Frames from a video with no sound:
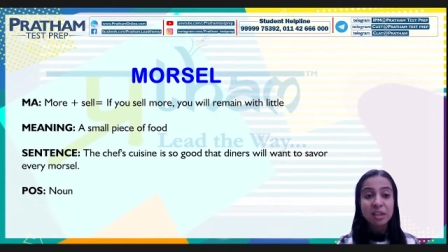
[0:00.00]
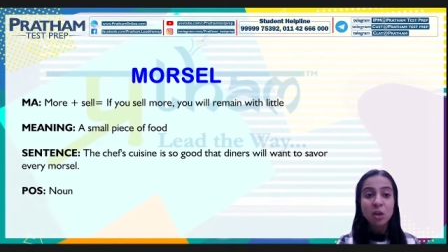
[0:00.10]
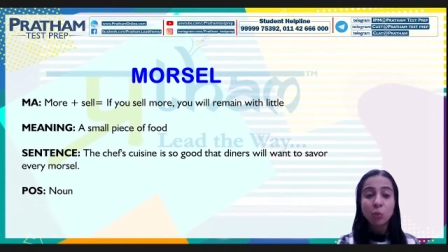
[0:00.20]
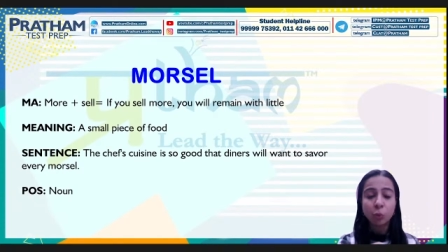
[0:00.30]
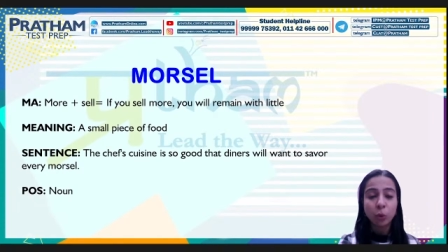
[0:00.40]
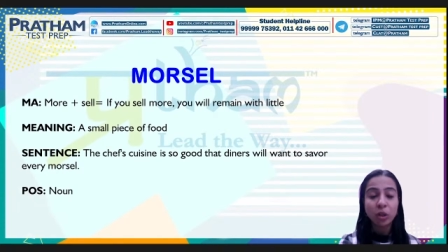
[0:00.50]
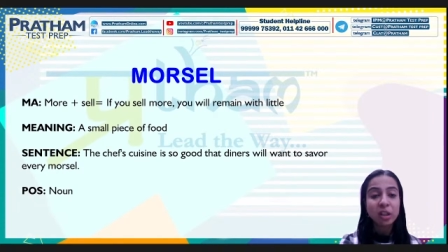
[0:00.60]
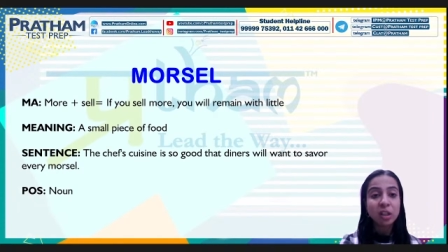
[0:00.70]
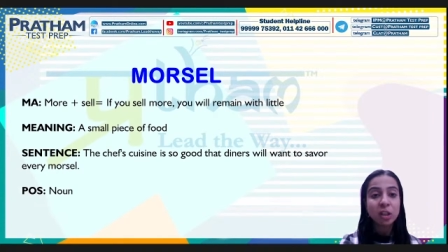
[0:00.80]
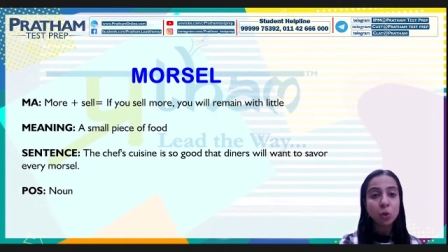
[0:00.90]
they
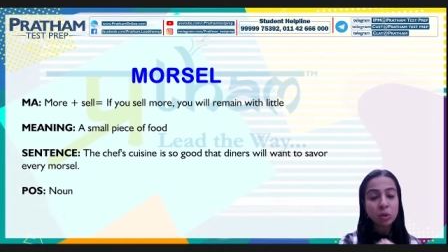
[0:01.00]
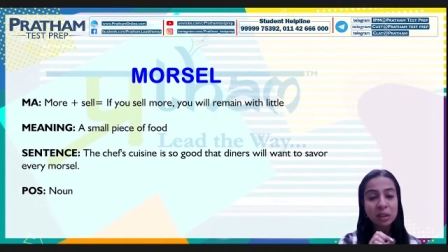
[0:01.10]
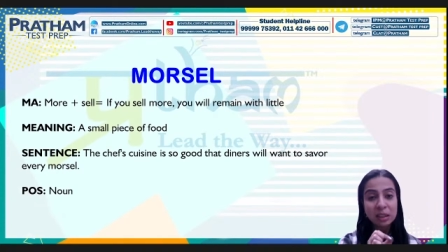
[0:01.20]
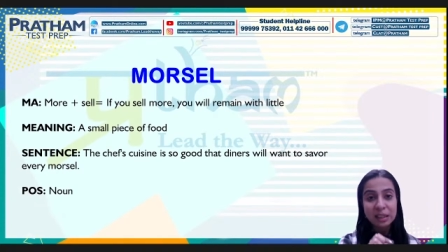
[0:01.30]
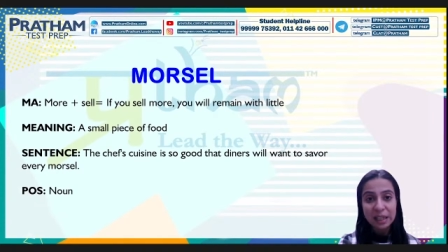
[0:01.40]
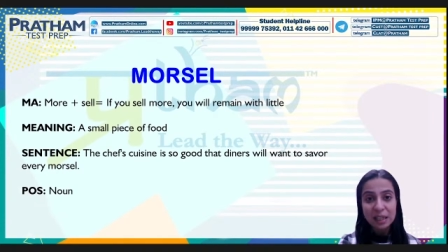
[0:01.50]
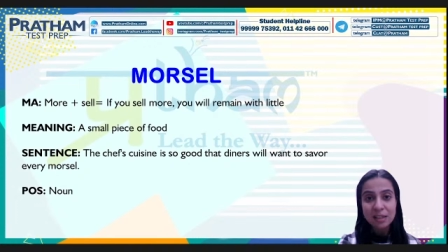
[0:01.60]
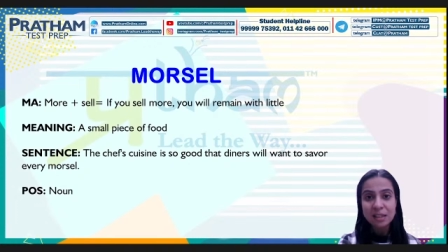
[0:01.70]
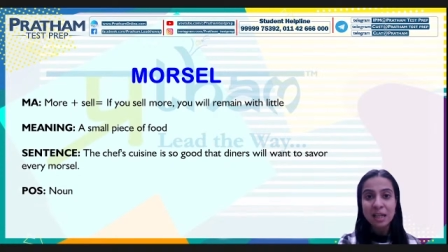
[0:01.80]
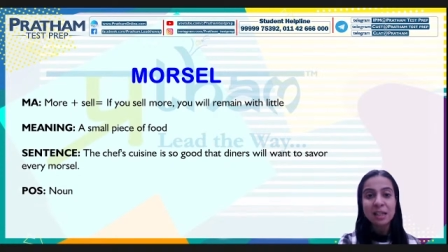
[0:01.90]
wanted to
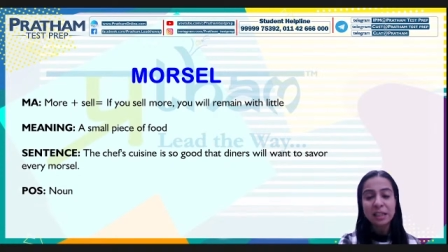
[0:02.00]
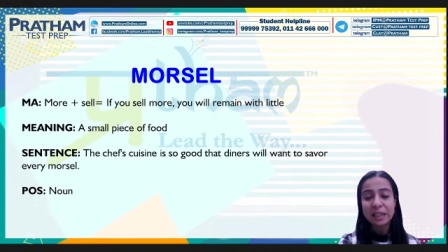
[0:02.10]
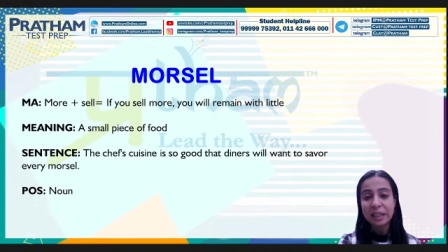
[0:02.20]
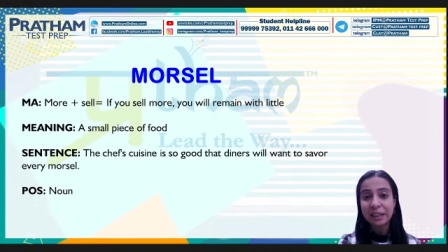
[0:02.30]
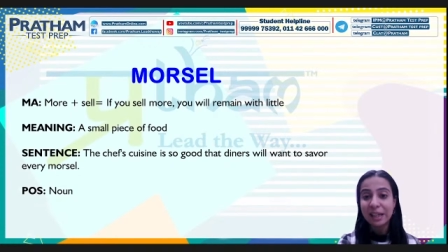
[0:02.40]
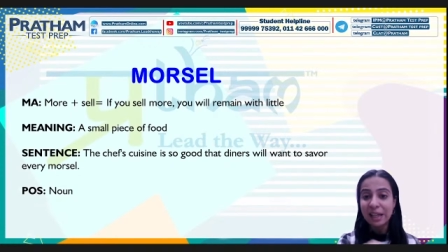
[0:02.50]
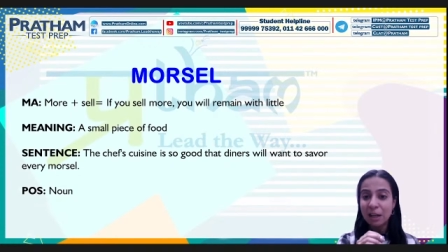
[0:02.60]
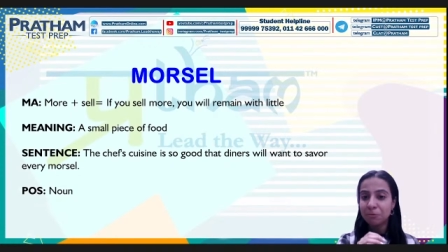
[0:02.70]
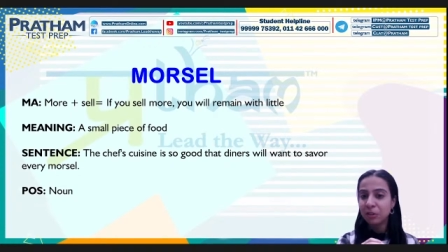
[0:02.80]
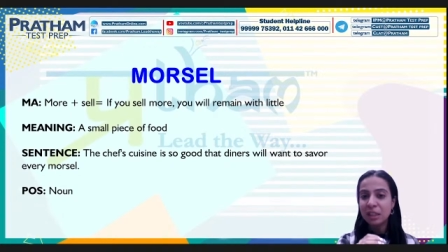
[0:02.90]
taste and eat
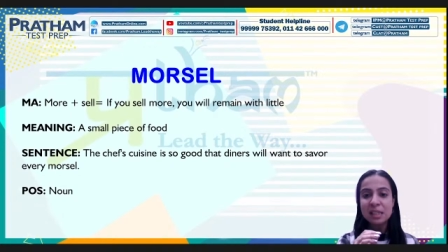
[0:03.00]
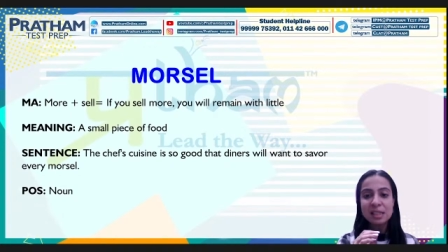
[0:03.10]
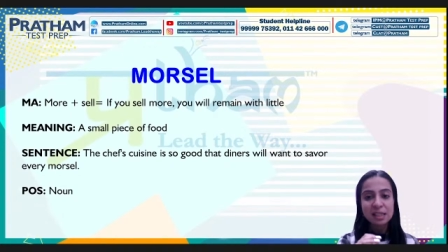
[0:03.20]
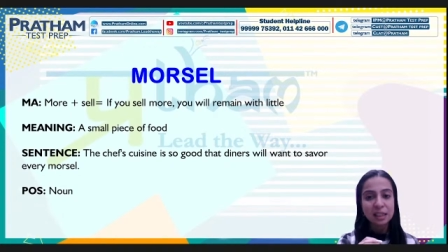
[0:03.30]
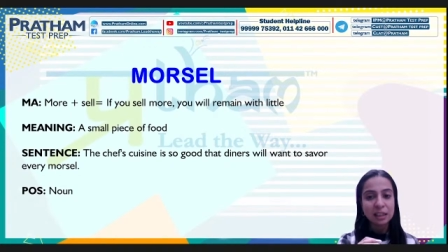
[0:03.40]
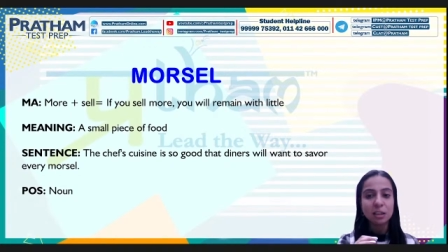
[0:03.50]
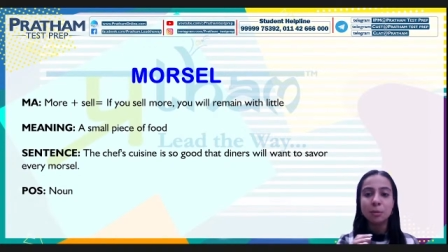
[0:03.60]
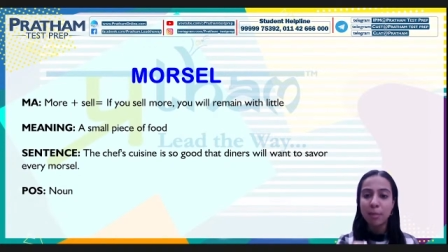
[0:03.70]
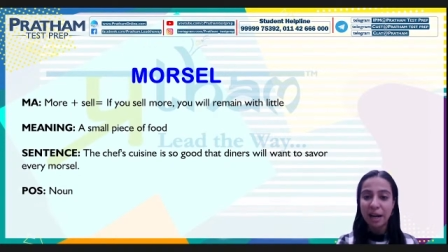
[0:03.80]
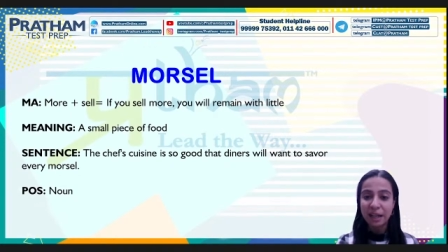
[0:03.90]
every
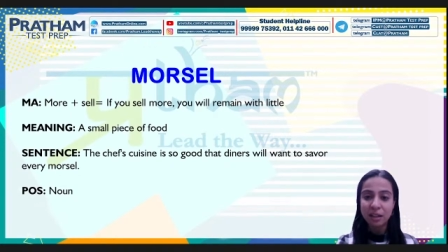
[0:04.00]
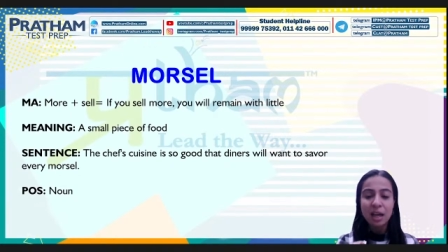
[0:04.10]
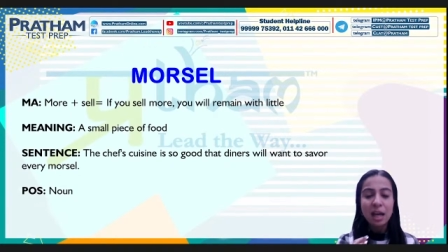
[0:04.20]
single bite.